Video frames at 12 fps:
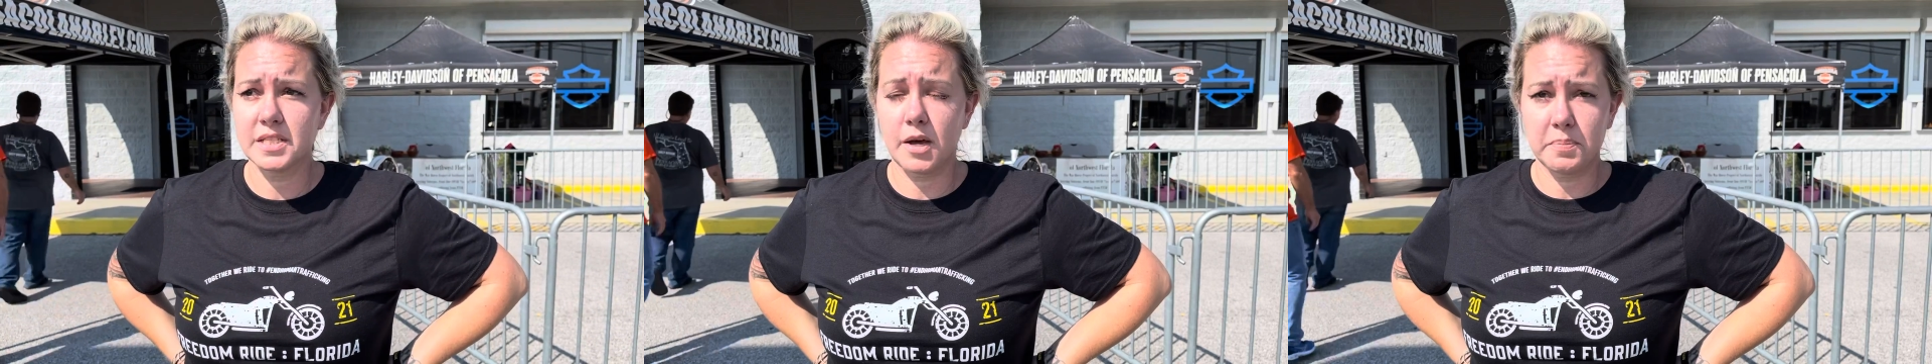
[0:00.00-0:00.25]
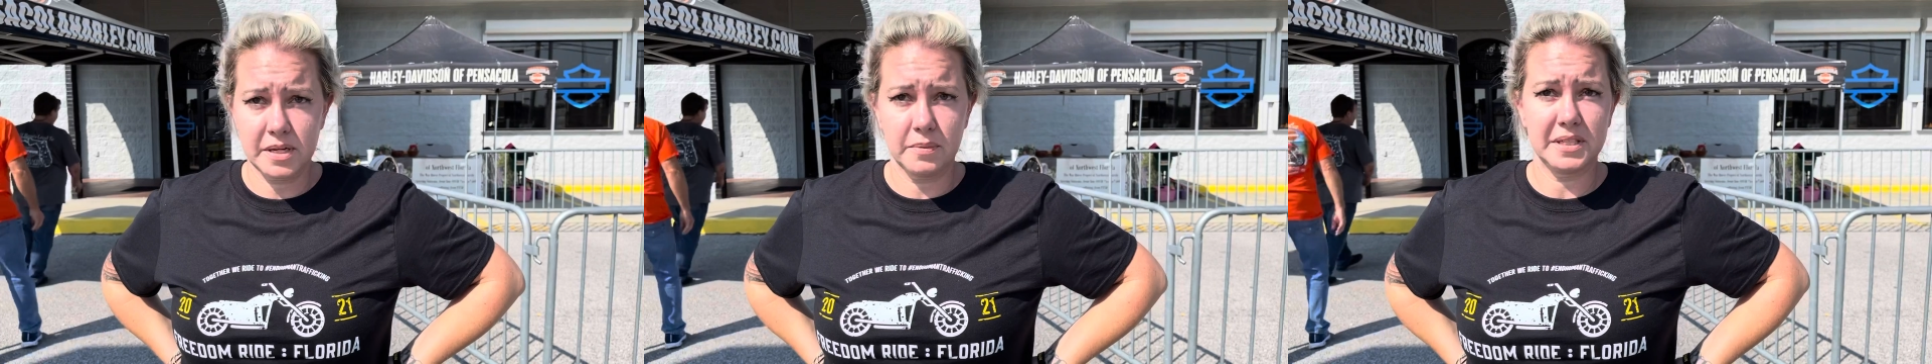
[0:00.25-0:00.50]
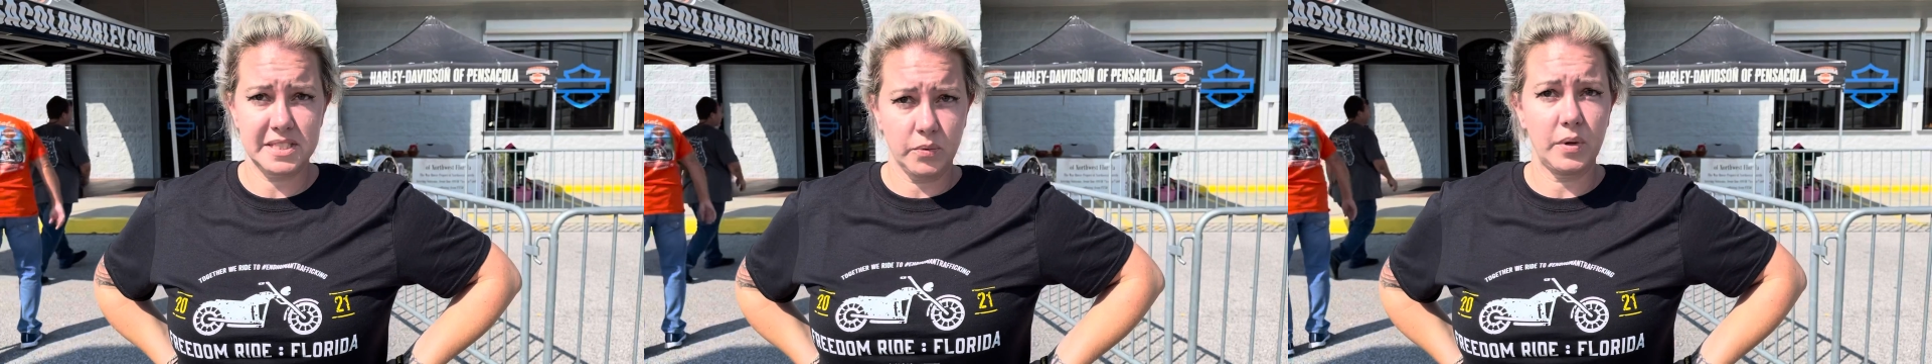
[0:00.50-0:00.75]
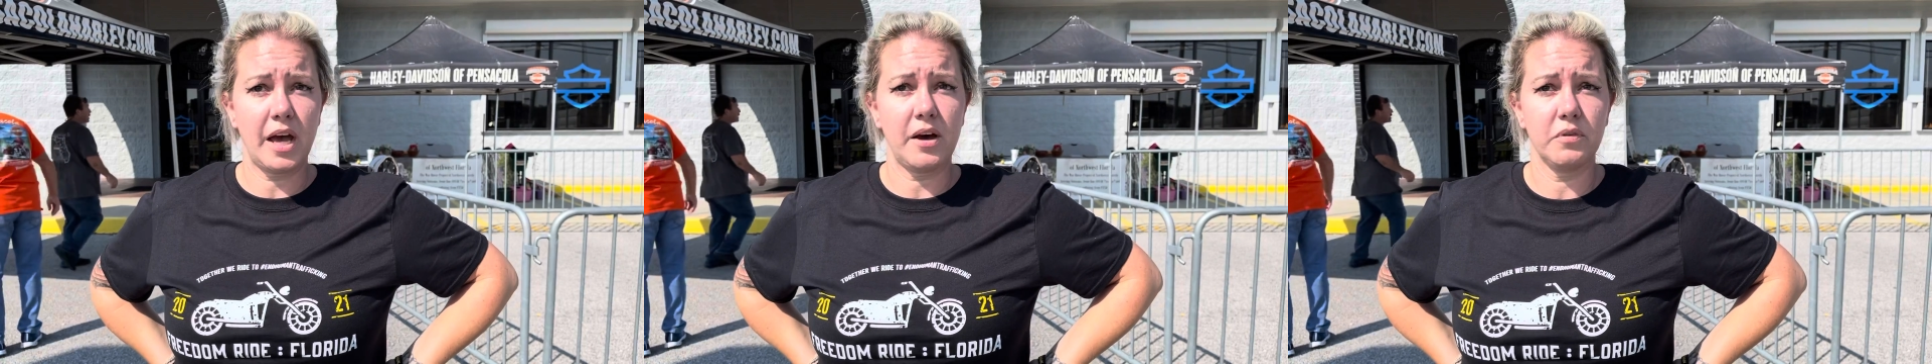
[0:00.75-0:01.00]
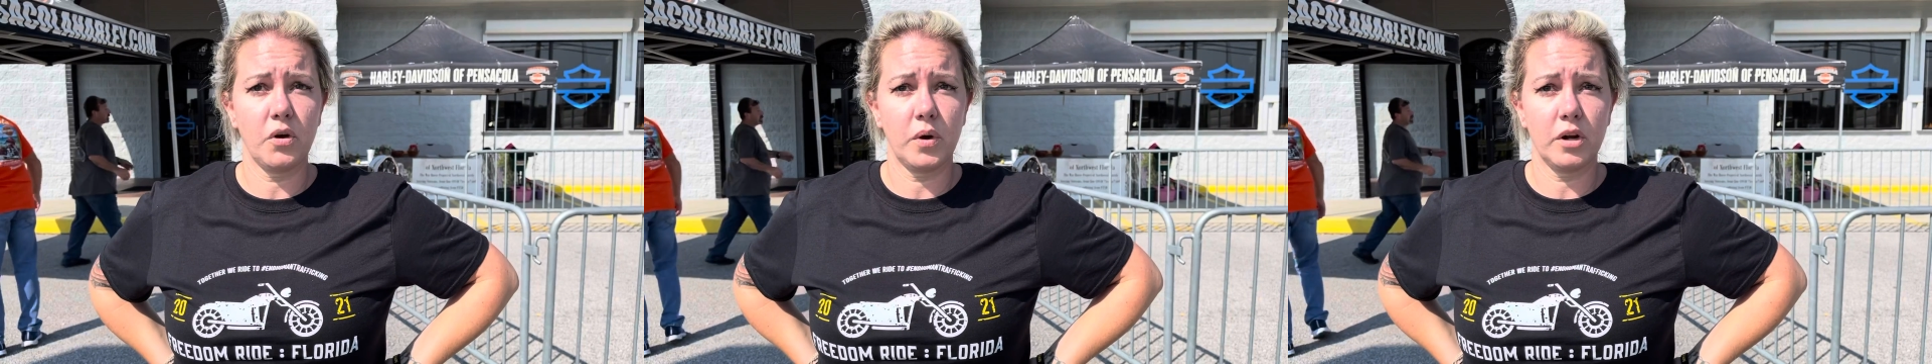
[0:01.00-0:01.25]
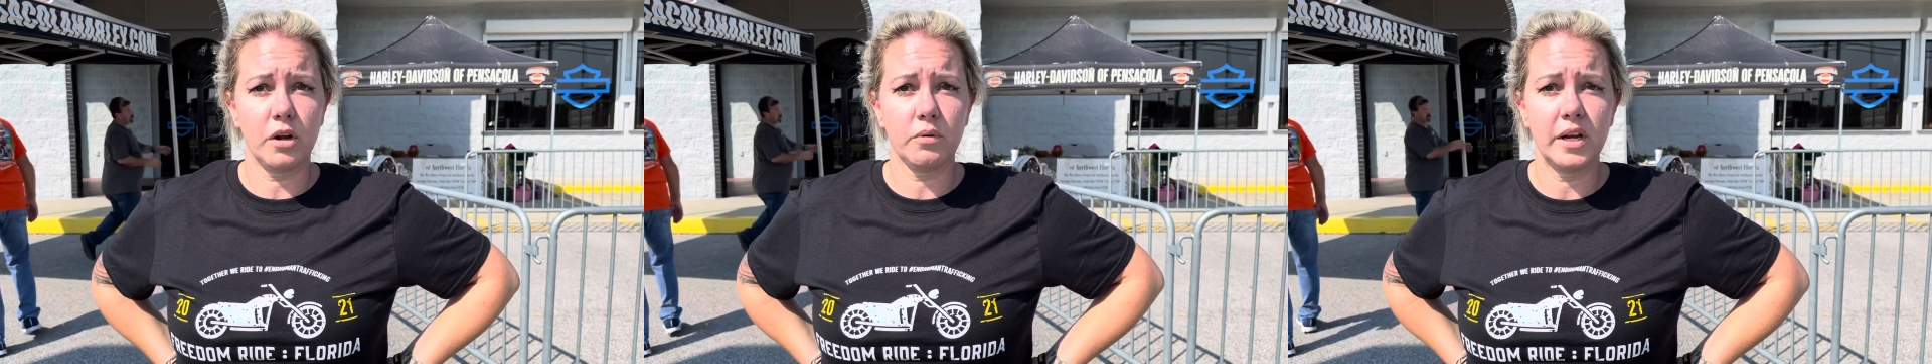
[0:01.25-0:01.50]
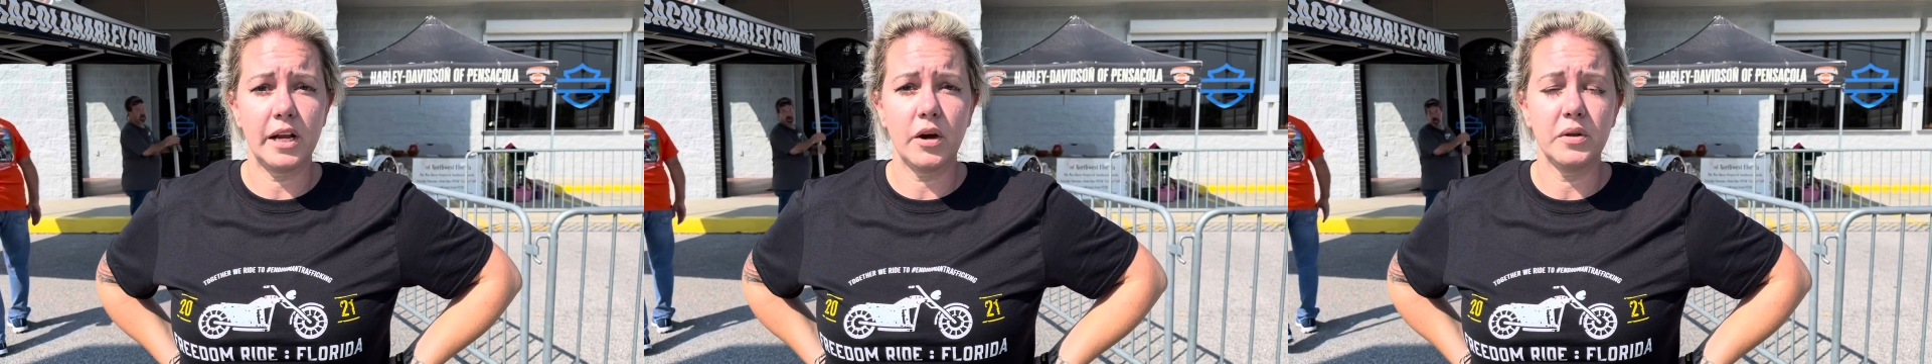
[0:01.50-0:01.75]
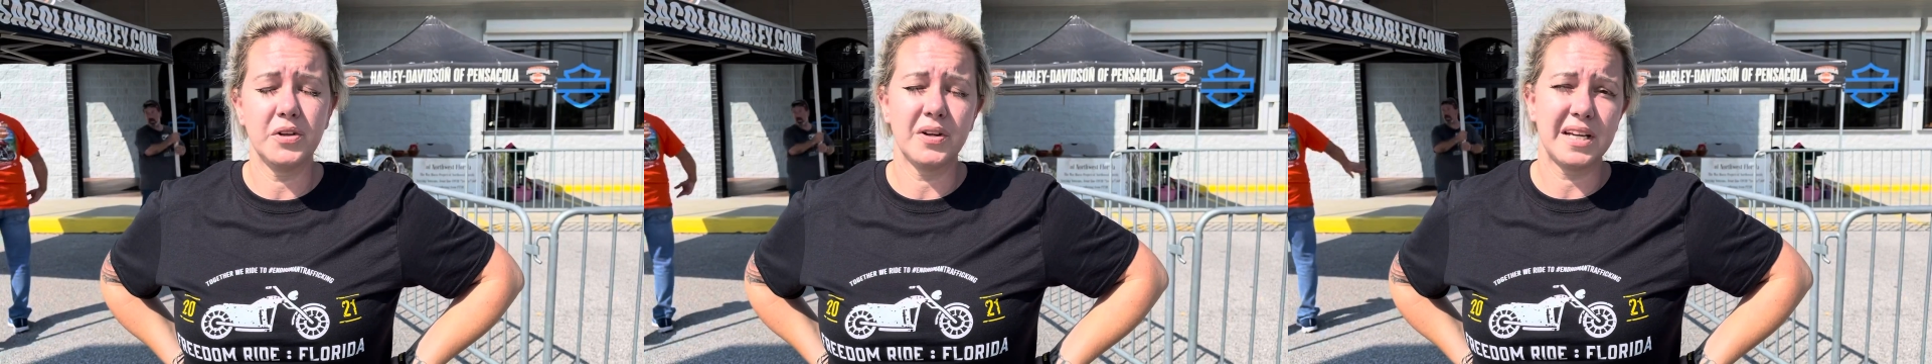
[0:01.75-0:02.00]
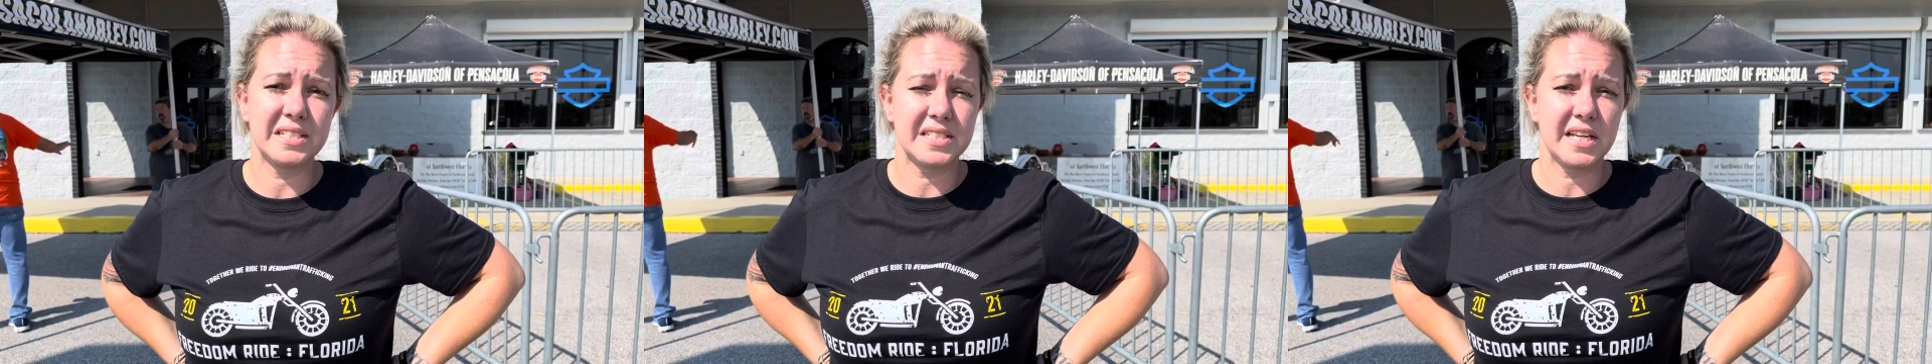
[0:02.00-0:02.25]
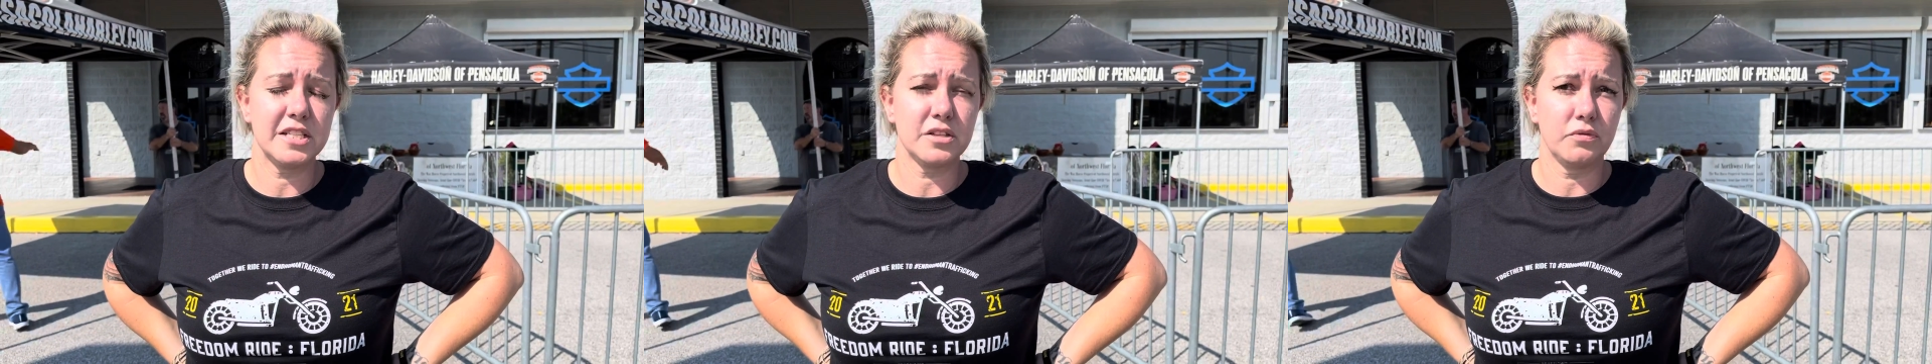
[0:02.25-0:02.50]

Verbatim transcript: epidemics that we have going on right now in the United States.